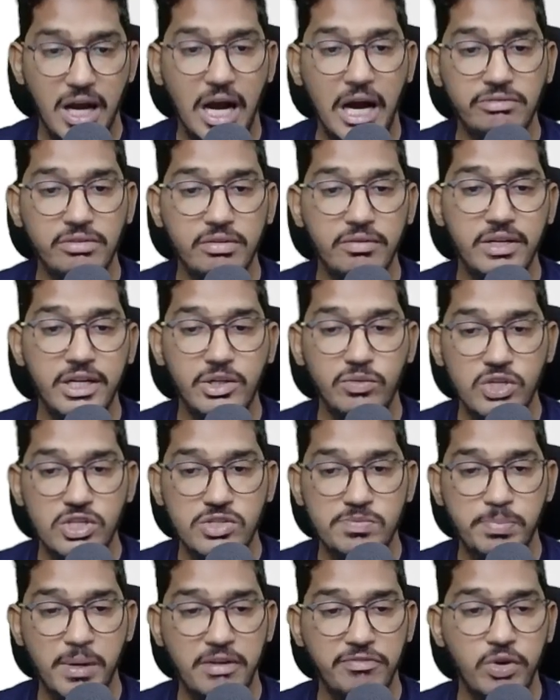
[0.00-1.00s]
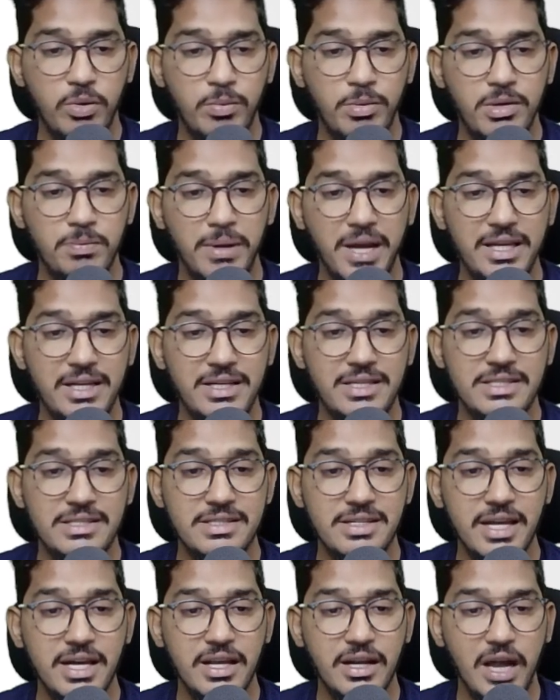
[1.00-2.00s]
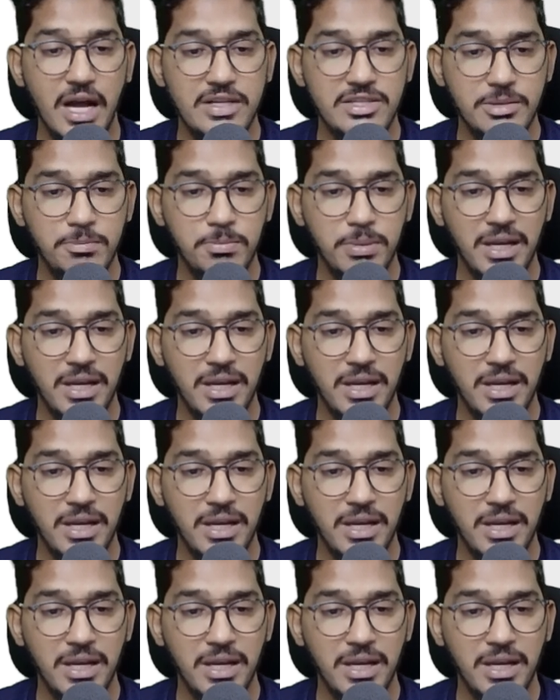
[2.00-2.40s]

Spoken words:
However, it was performed by CA Rajan